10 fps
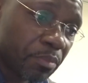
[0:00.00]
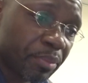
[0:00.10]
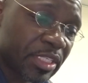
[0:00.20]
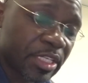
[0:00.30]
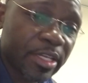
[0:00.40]

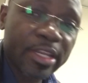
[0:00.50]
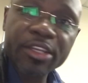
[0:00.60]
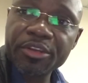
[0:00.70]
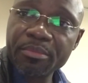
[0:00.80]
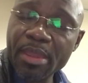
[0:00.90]

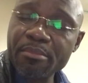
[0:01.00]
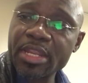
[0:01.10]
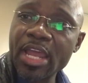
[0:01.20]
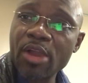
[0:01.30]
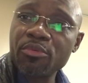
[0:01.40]
particularly remember
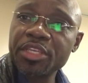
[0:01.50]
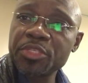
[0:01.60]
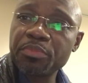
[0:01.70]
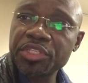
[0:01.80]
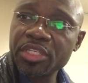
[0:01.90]
now,
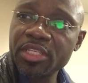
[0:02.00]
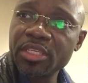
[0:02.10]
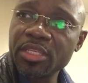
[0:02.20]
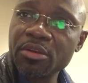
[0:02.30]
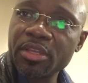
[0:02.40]
especially
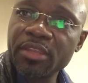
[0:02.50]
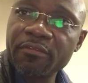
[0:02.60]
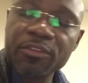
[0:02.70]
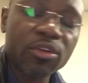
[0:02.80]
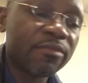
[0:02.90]
in
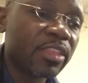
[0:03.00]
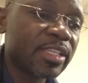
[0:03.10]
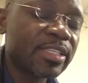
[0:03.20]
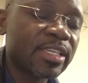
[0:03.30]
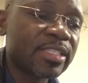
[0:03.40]
view of
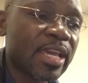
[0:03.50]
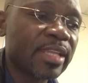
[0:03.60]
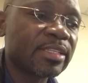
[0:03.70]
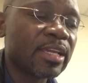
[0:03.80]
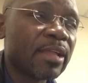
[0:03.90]
this, is
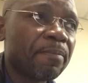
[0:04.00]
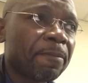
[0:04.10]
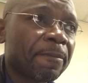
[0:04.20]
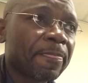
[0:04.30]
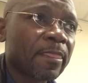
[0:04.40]
that
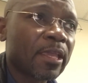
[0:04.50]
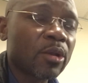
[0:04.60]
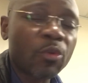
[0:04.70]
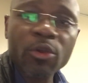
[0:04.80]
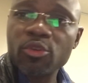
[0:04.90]

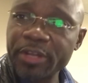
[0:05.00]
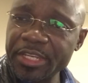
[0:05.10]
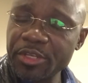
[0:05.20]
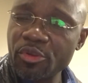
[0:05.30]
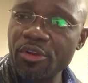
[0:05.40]
we
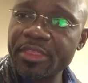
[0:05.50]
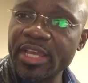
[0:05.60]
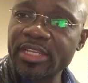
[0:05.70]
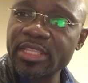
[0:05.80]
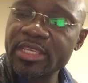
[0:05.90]
already know
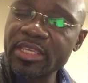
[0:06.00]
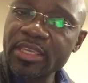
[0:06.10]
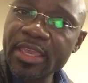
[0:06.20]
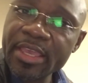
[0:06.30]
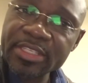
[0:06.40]
that the
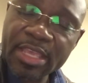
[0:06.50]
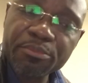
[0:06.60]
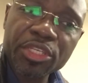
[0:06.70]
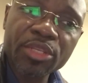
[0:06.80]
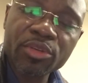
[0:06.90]

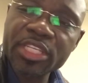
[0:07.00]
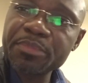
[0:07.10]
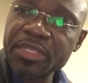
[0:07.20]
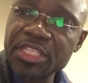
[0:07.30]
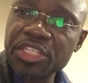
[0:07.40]
exemption or
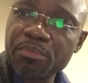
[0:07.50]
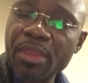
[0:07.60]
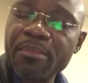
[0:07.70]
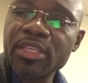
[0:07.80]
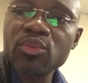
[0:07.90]
dispensation
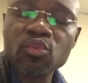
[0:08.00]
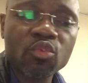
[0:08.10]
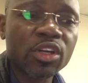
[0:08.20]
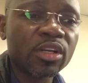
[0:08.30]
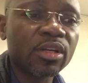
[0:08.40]
permit
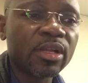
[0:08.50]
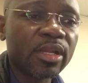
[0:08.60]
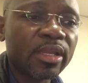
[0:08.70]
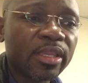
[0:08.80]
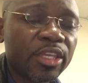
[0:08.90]
were
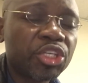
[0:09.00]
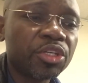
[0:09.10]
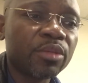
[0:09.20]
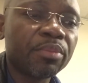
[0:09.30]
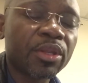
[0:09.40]

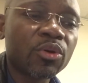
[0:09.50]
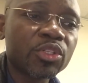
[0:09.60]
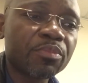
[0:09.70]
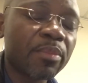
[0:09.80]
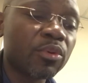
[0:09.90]
issued because
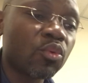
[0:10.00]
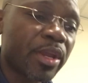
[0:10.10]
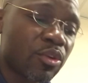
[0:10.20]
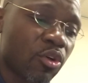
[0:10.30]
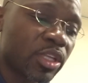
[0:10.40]
people were
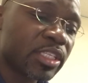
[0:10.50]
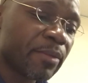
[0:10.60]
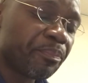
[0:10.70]
not